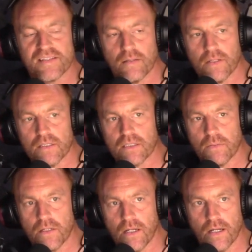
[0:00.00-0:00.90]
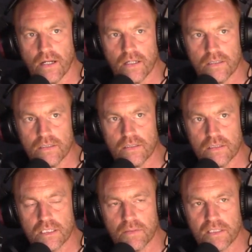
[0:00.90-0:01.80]
Someone, someone, uh,
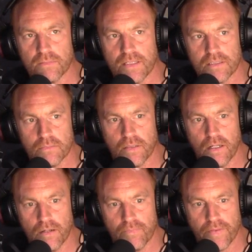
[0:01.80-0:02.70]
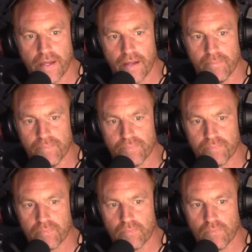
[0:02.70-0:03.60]
someone explains to me, uh, um,
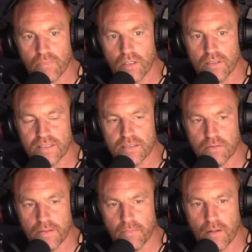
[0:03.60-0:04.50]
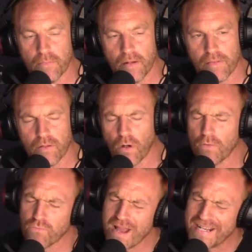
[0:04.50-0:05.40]
said something a month ago. I
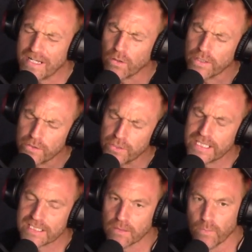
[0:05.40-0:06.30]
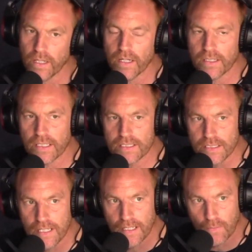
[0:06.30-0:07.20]
read it or I heard it somewhere, and they're
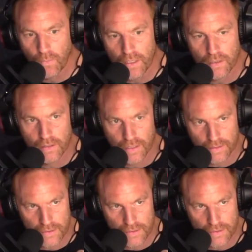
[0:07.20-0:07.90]
saying we like.